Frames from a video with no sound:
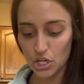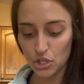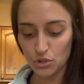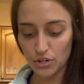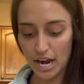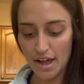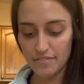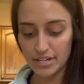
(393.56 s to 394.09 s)

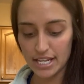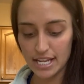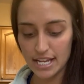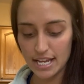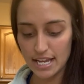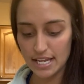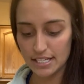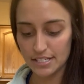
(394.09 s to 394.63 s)

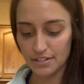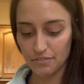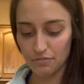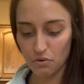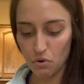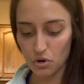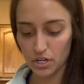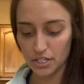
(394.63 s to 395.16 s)
Gravity is the
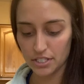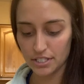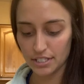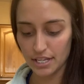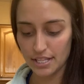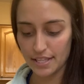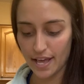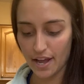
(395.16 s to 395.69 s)
force
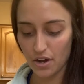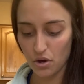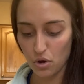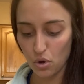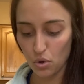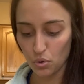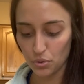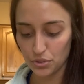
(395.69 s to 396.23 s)
that
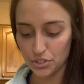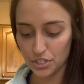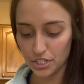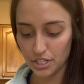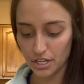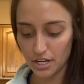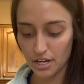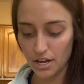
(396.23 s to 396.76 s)
holds
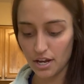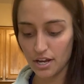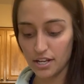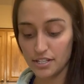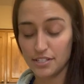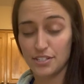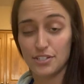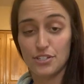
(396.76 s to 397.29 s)

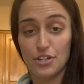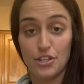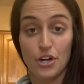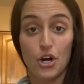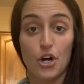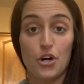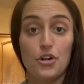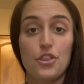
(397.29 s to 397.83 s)
us to the
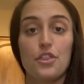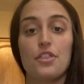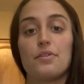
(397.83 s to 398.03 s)
Earth.